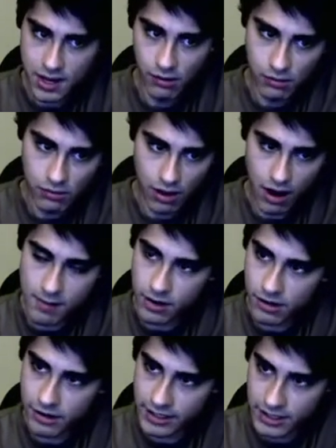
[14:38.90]
I'm
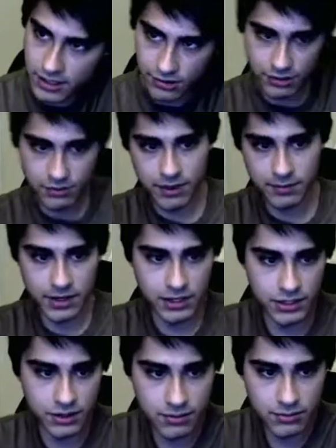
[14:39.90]
already knowing what I'm going to do.
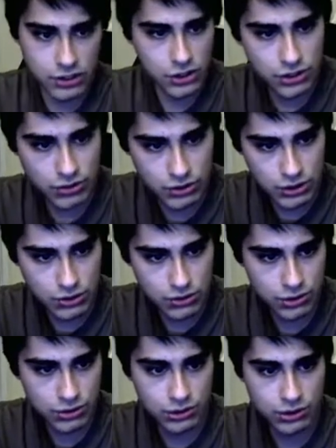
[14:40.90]
I'm going to shoot
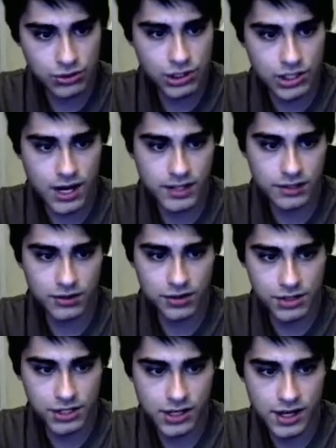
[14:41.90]
two shots or 3
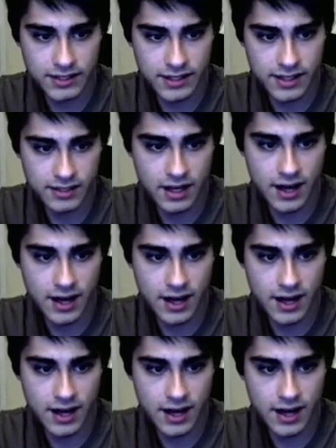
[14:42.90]
shots at this guy,